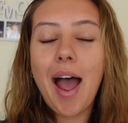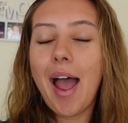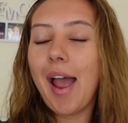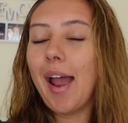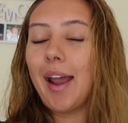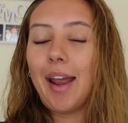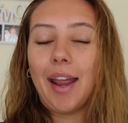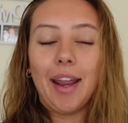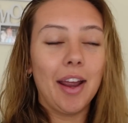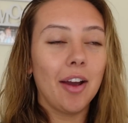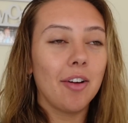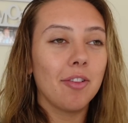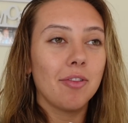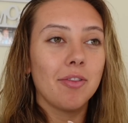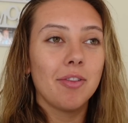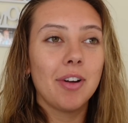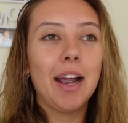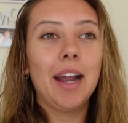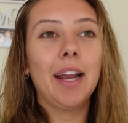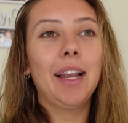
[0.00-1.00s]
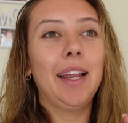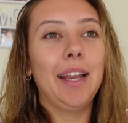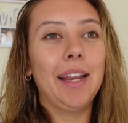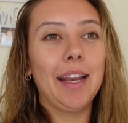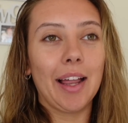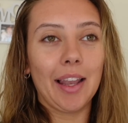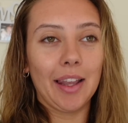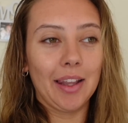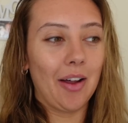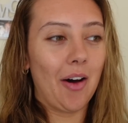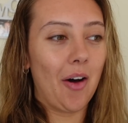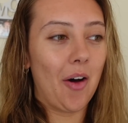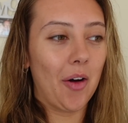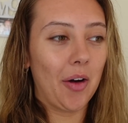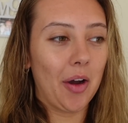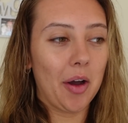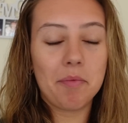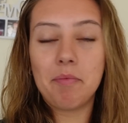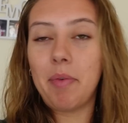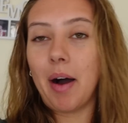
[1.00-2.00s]
a really
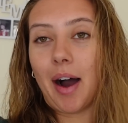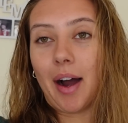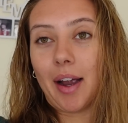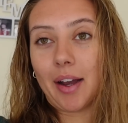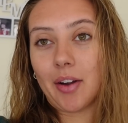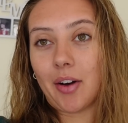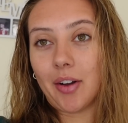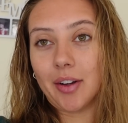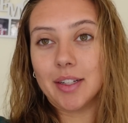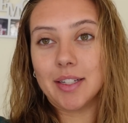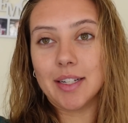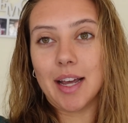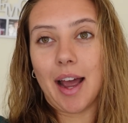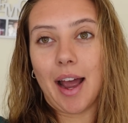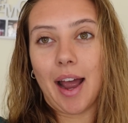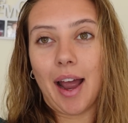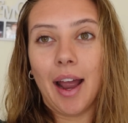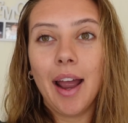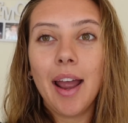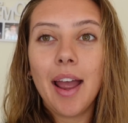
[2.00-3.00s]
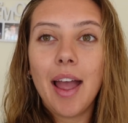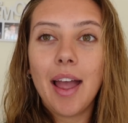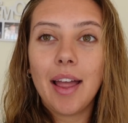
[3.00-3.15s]
long party holiday.